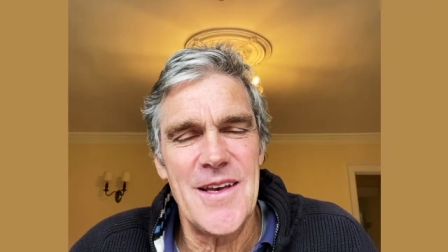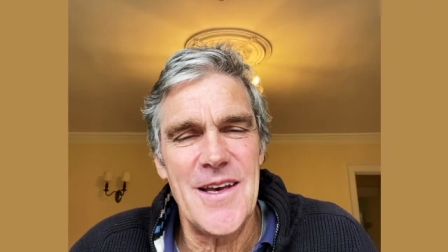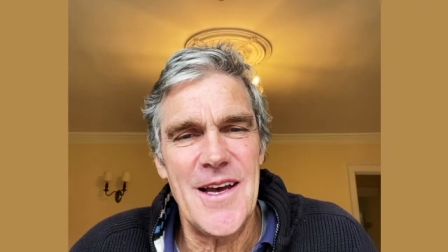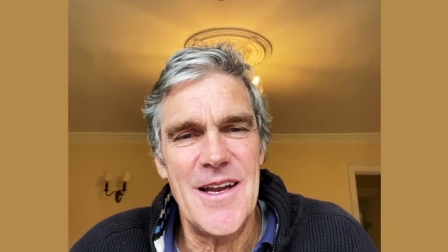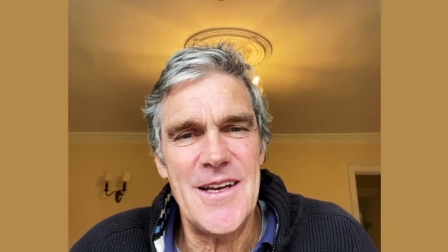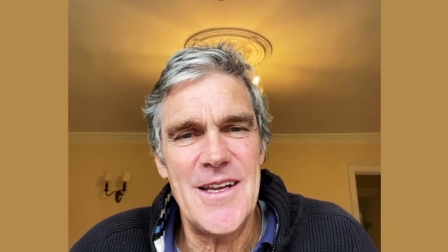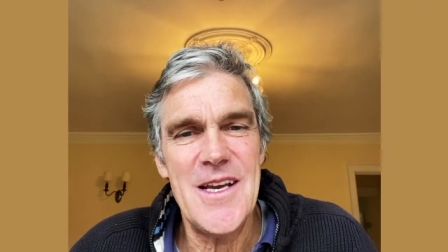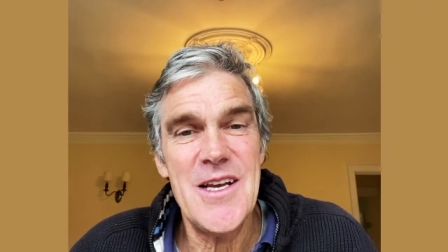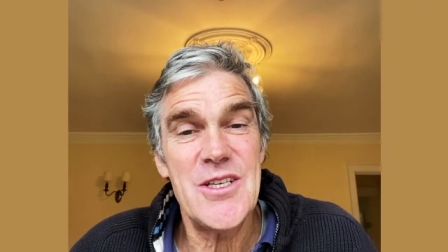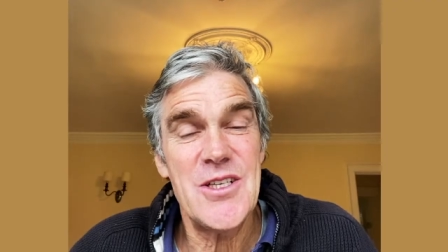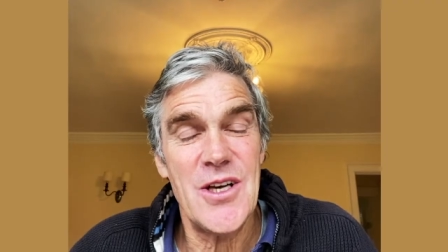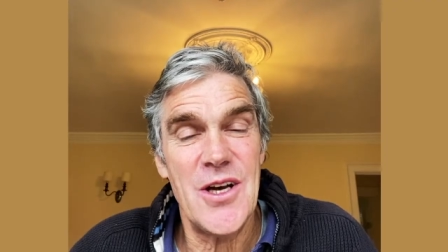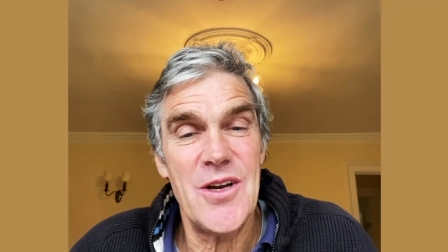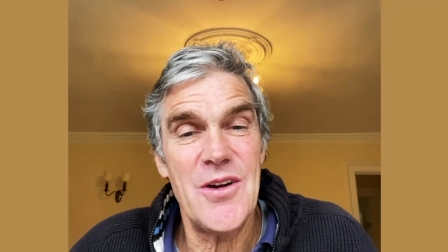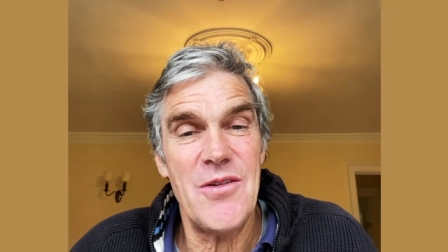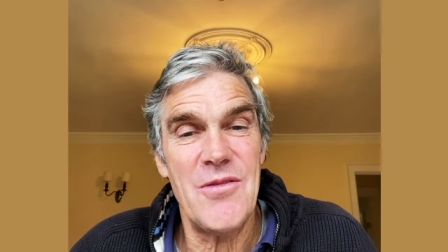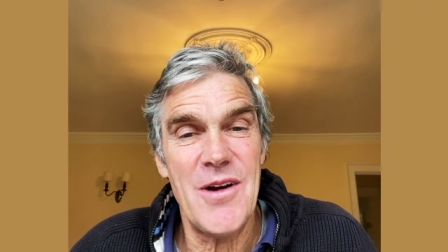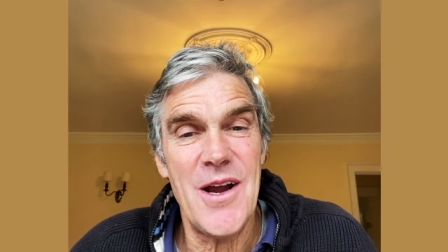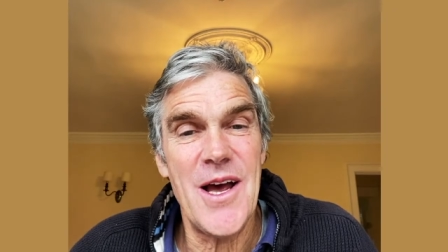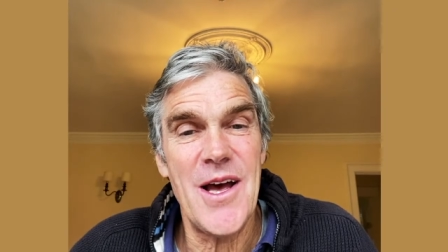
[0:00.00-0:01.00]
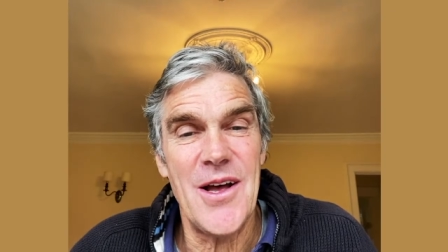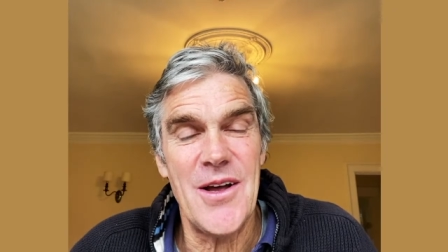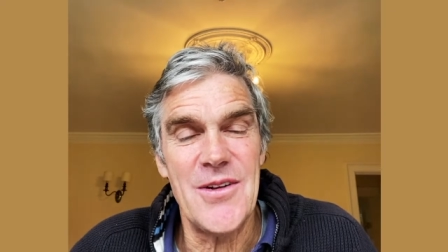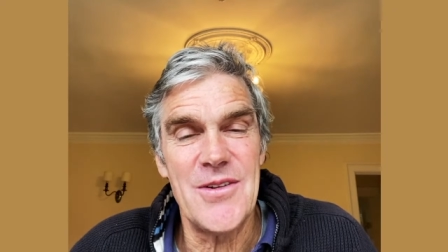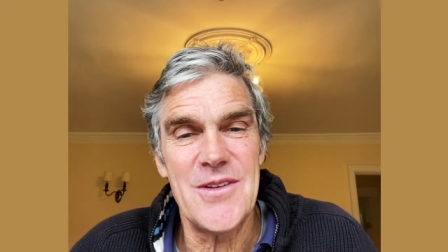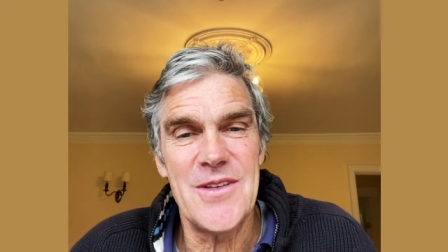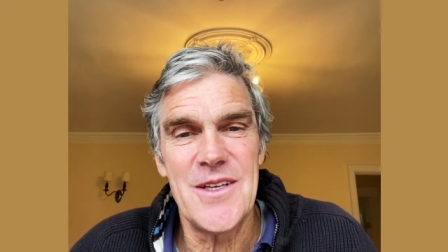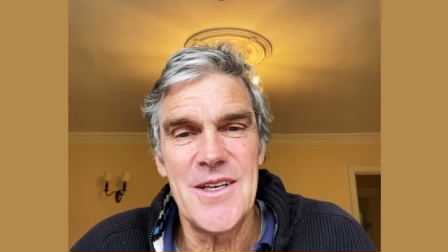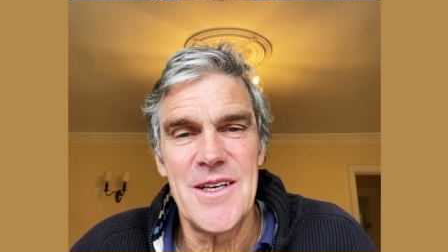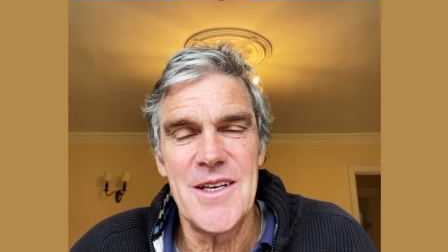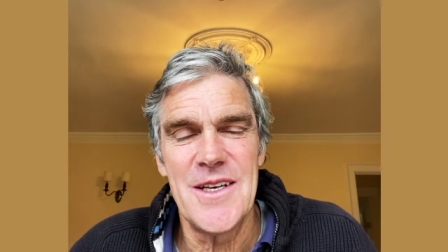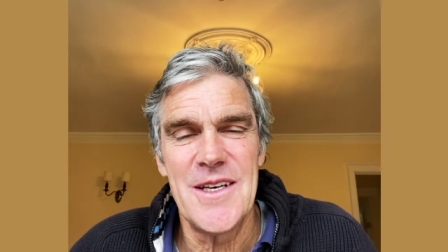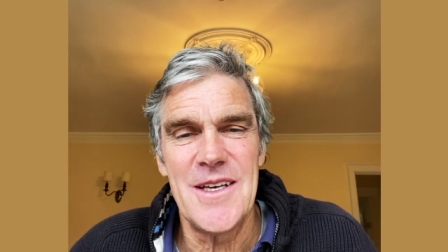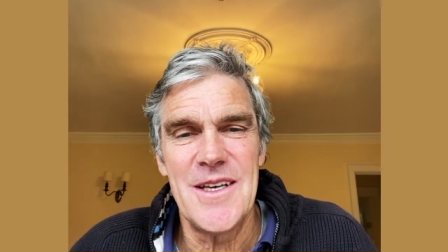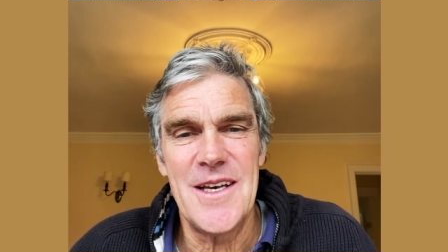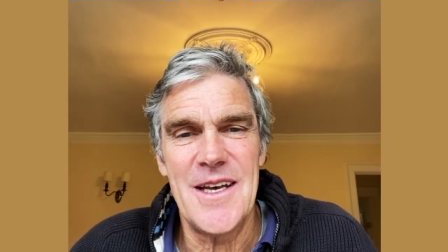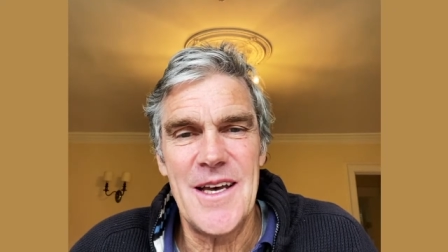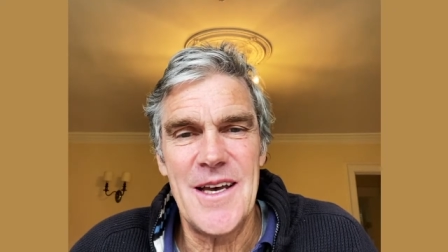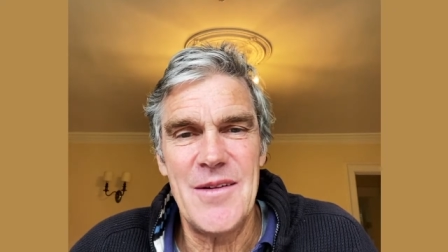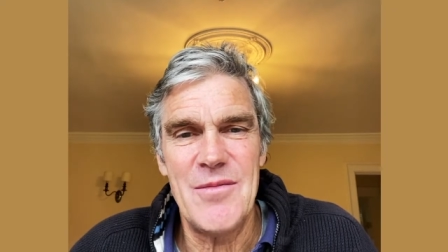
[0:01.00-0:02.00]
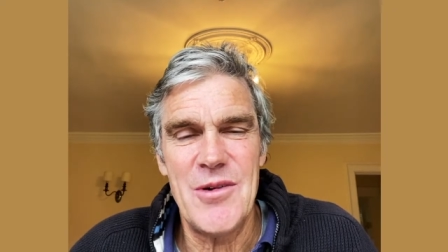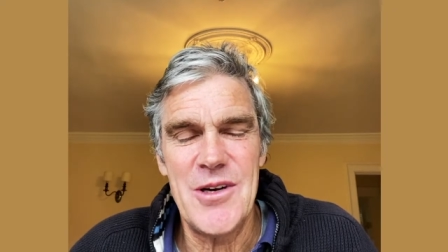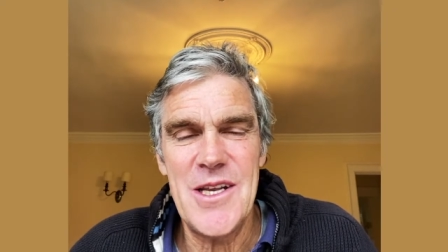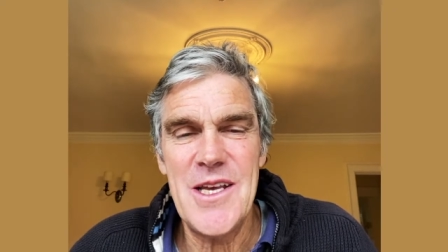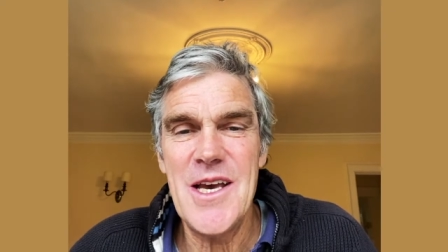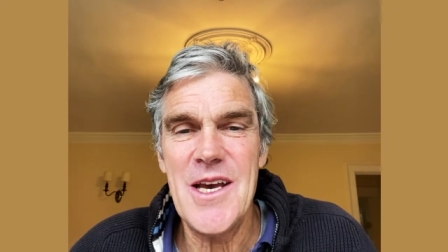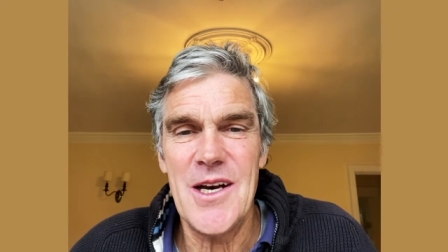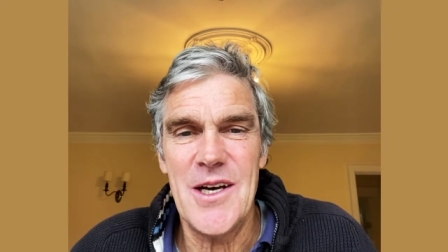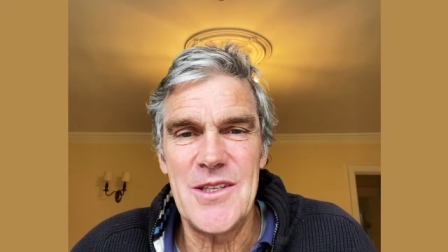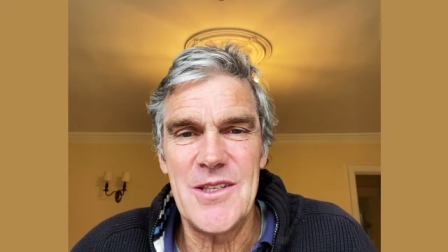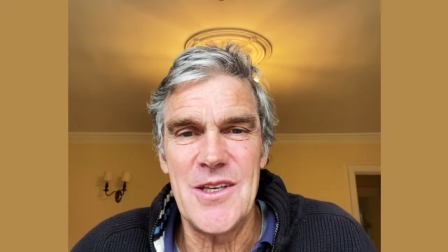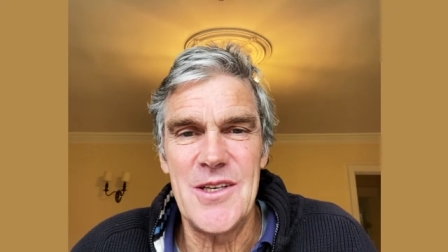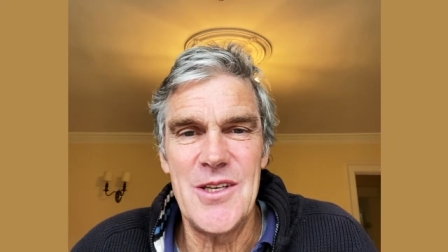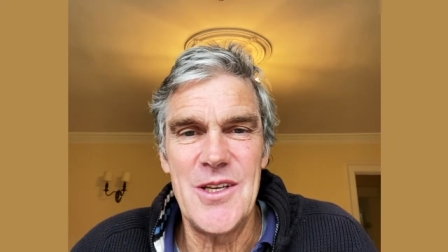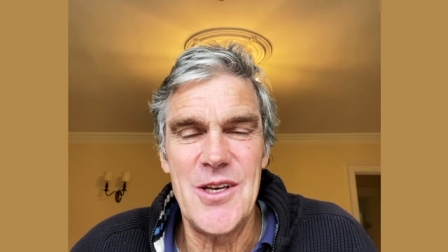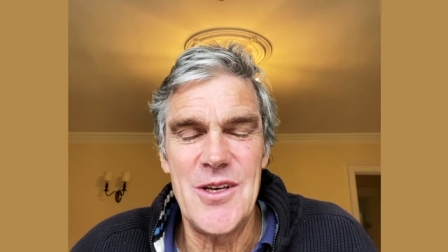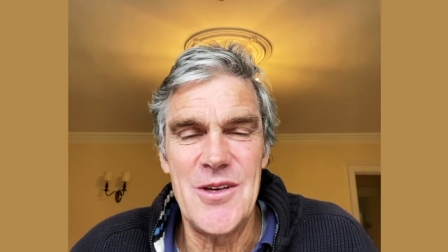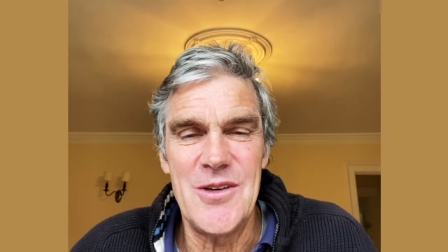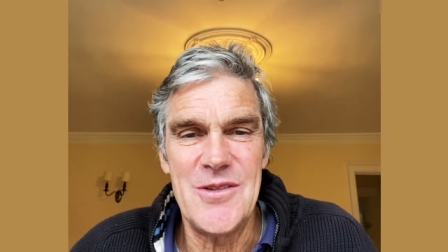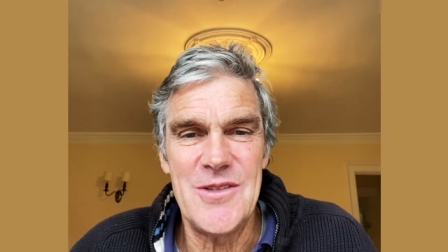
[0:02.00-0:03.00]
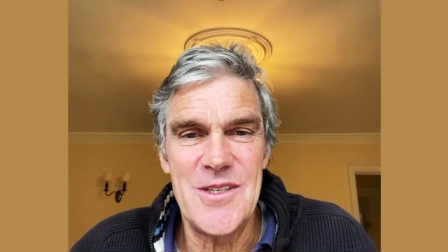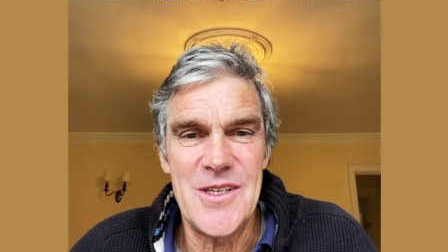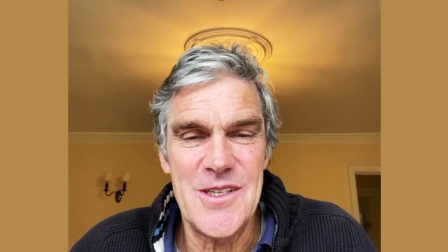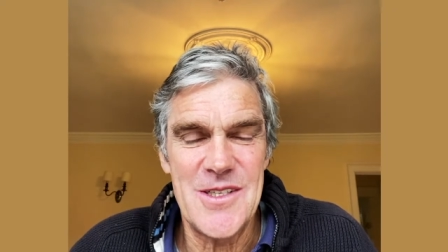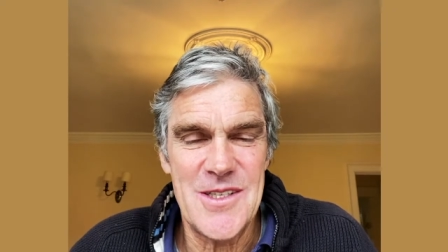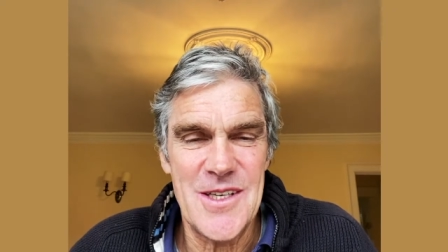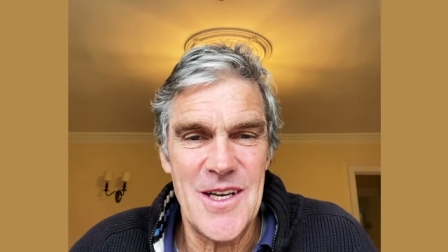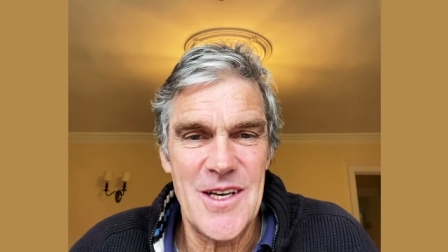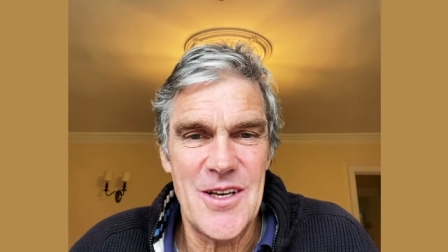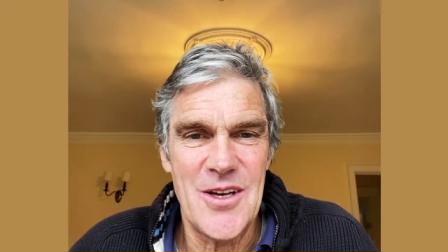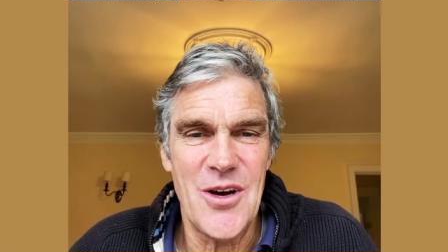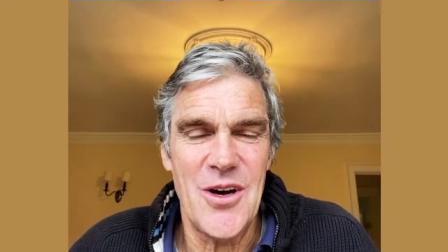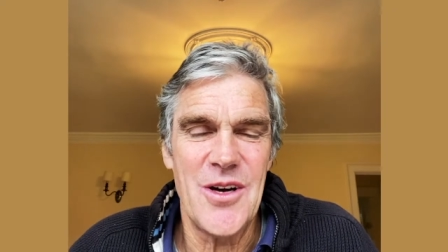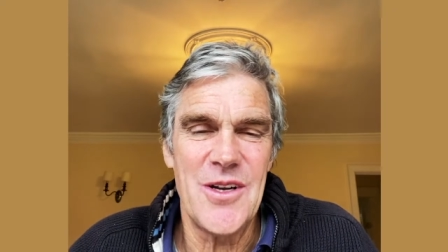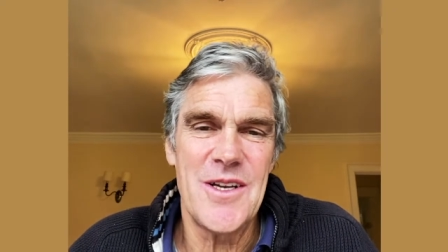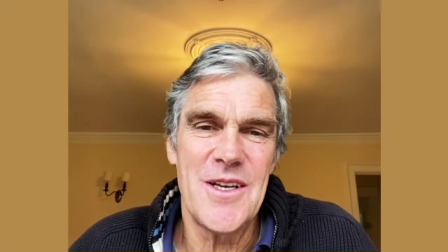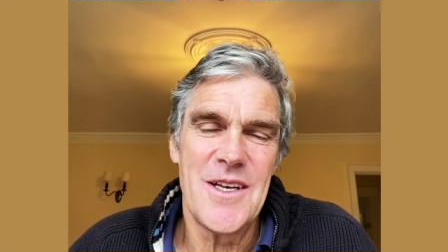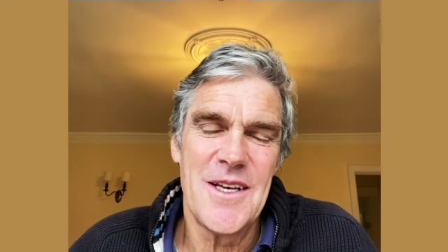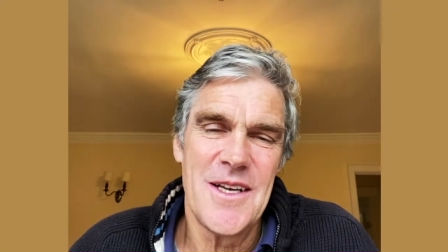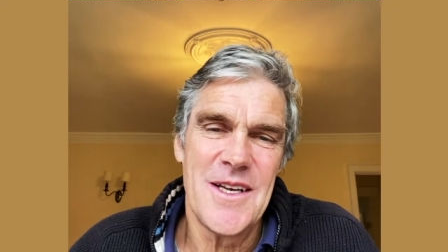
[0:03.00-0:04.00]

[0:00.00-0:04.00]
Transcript: And he turned around, and when he heard the news, he said, God,